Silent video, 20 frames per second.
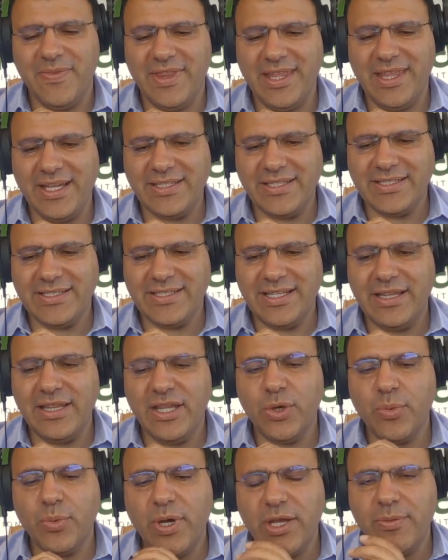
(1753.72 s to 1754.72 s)
That's and
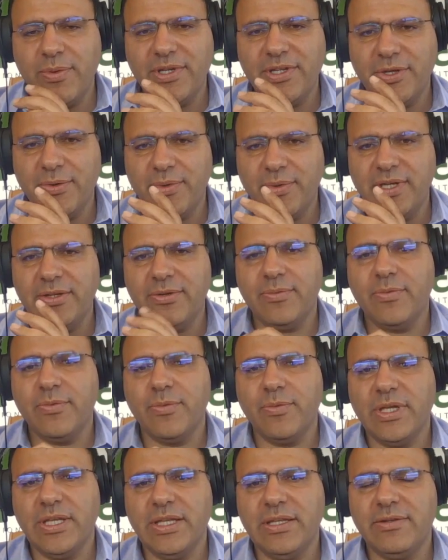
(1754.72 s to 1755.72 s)
the way we do it,
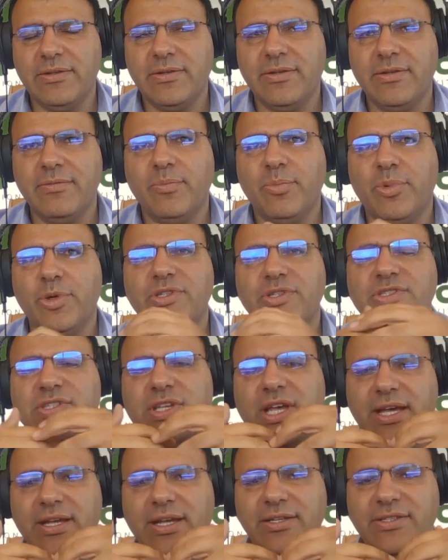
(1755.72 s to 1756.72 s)
we put
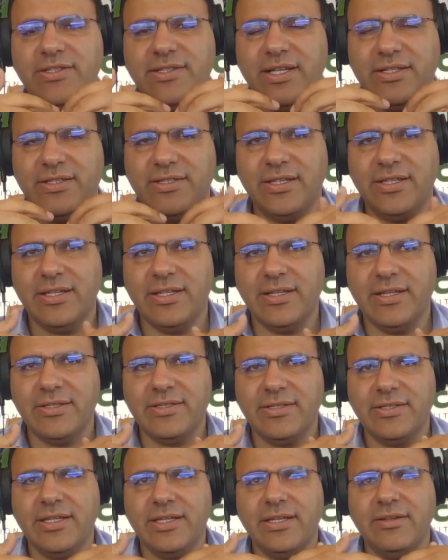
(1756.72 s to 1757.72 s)
science. That's the
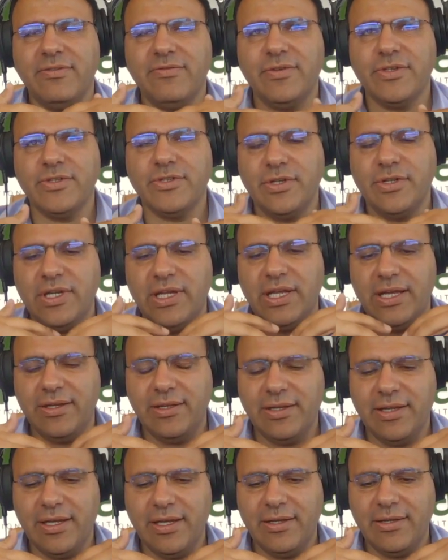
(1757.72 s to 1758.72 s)
vision
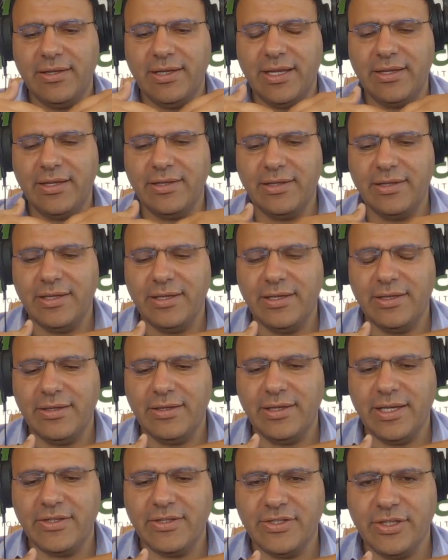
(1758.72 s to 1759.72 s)
and the
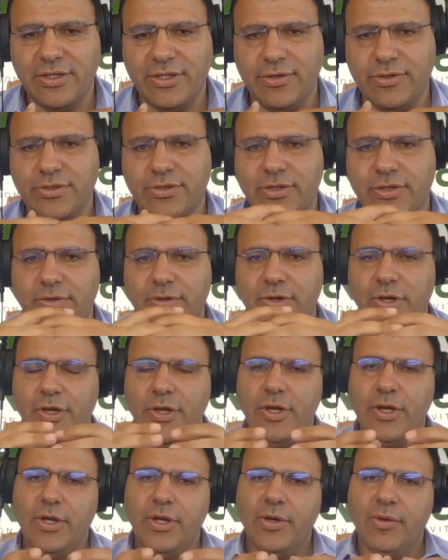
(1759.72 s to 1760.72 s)
execution.
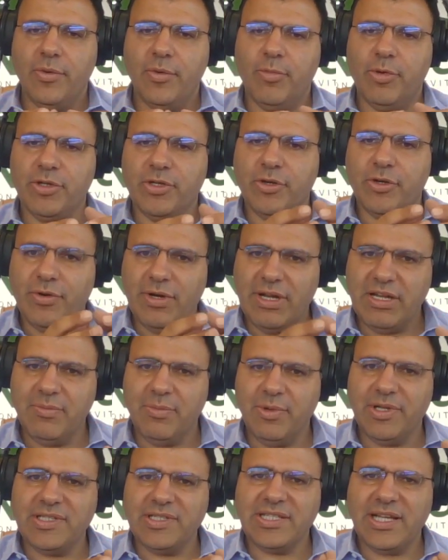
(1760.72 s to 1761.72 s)
We put
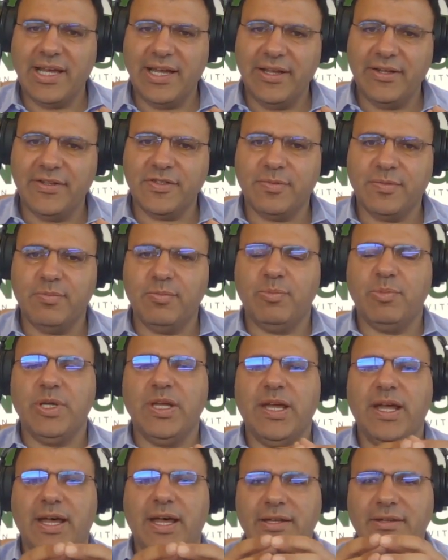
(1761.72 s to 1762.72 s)
credible science
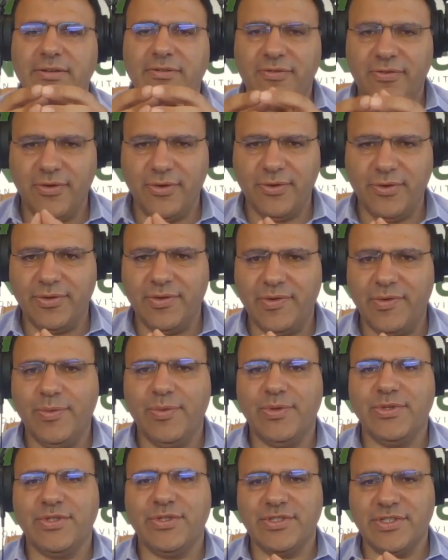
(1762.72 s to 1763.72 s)
behind food,
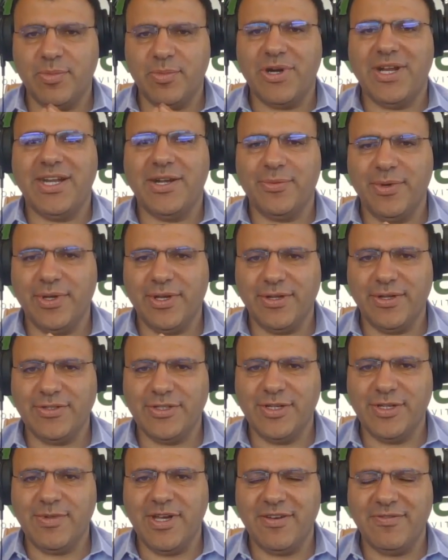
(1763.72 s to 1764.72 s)
which is the product we
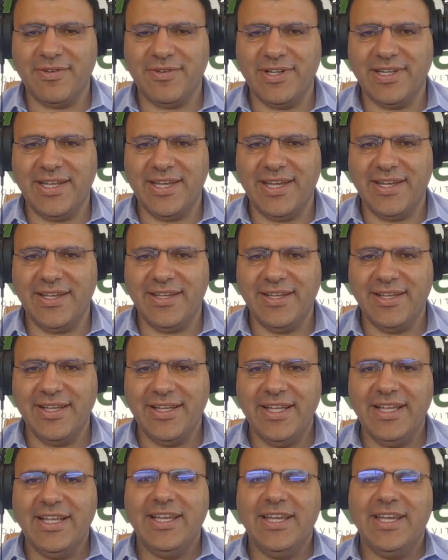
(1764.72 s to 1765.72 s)
consume every day,
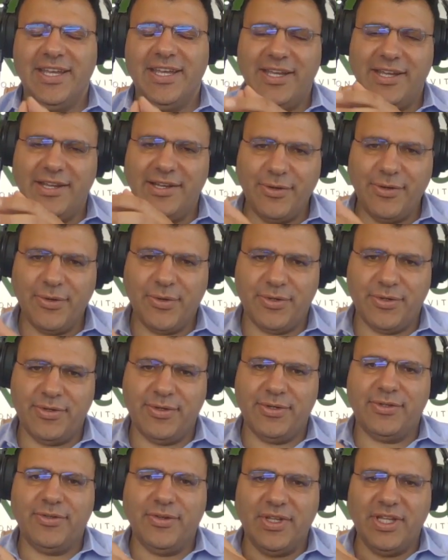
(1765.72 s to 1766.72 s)
in
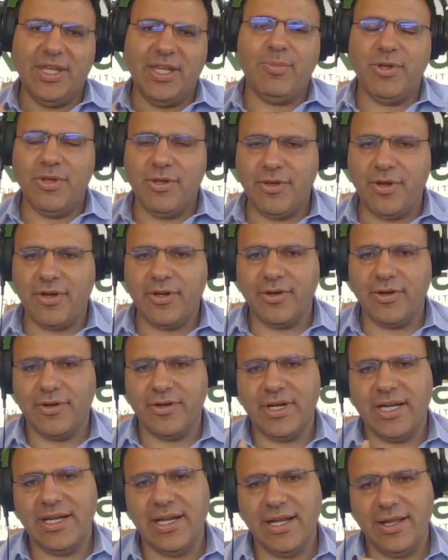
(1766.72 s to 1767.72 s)
order to keep you
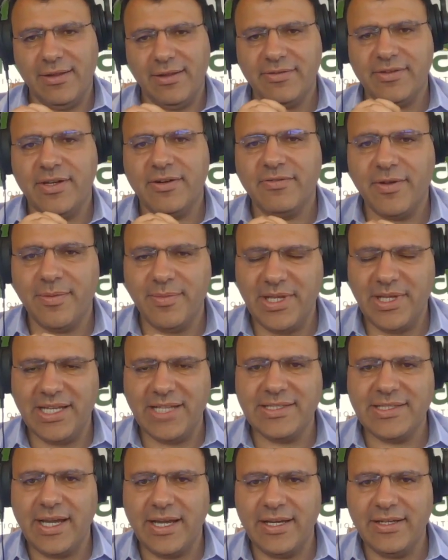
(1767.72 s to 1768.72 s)
younger and healthier from the
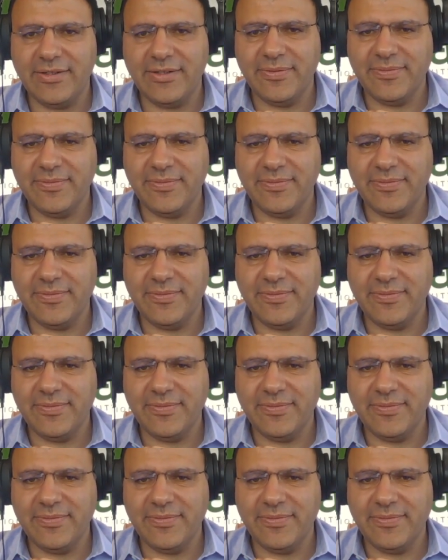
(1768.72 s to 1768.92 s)
inside.